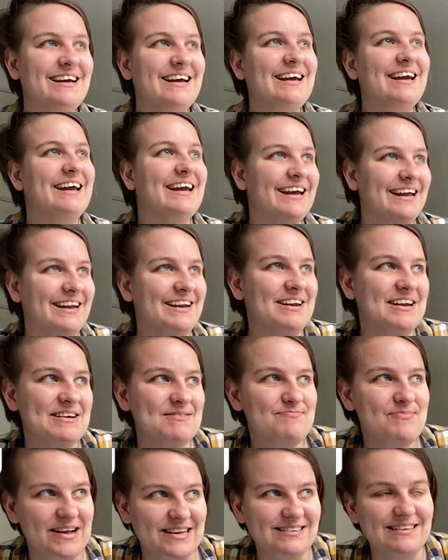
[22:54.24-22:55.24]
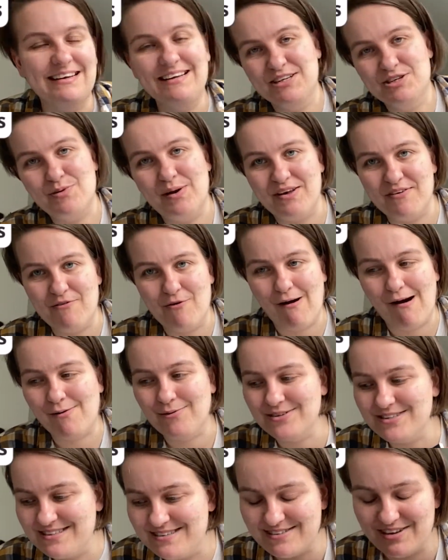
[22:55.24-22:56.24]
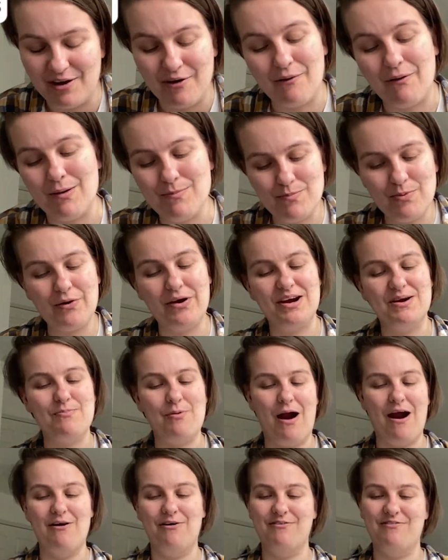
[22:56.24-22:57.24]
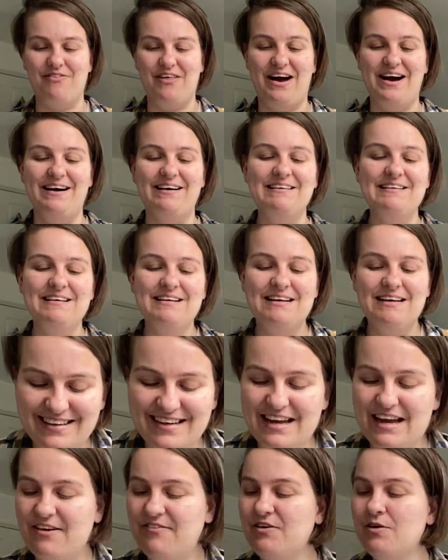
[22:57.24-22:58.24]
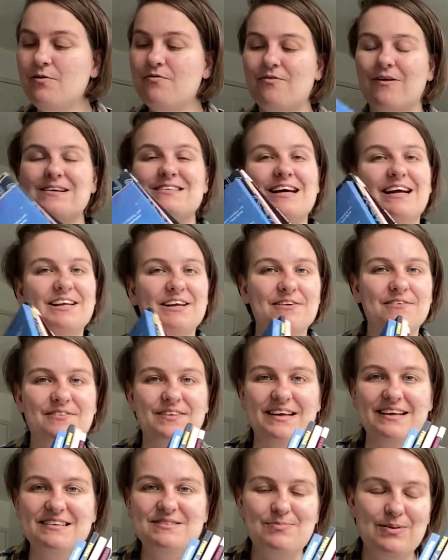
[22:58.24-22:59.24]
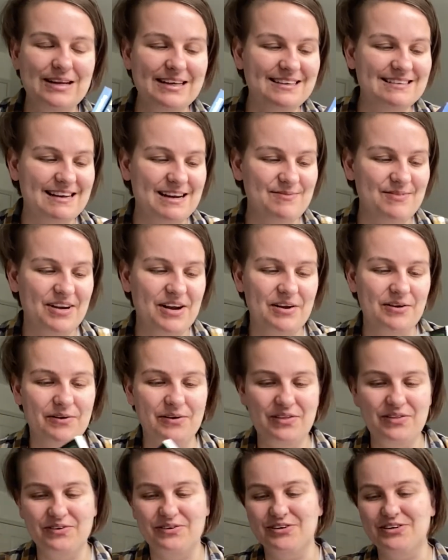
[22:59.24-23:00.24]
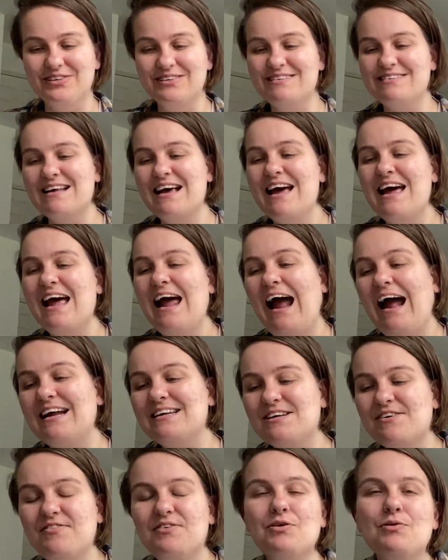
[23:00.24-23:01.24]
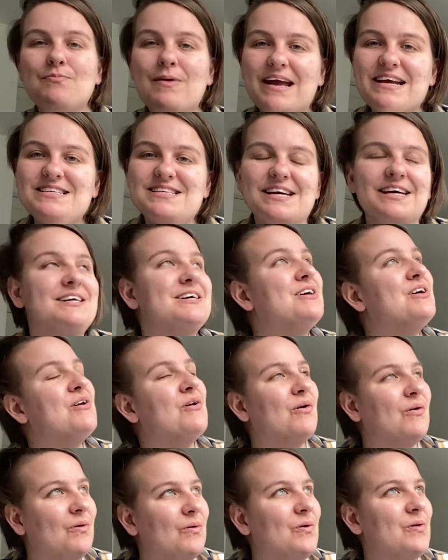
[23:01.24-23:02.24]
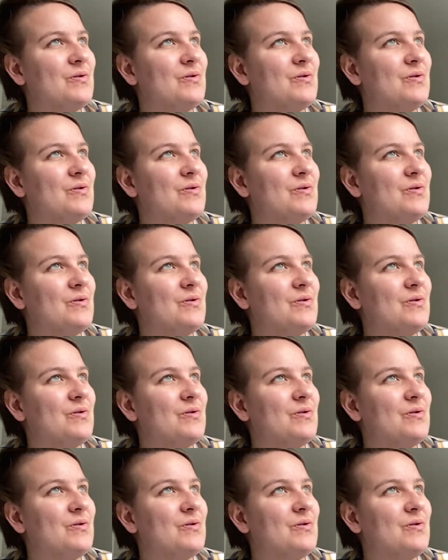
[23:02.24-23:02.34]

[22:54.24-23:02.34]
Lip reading: in basically 24 hours. So I'm pretty proud of that. If you've read any of these, please let me know your thoughts. And if you made it all the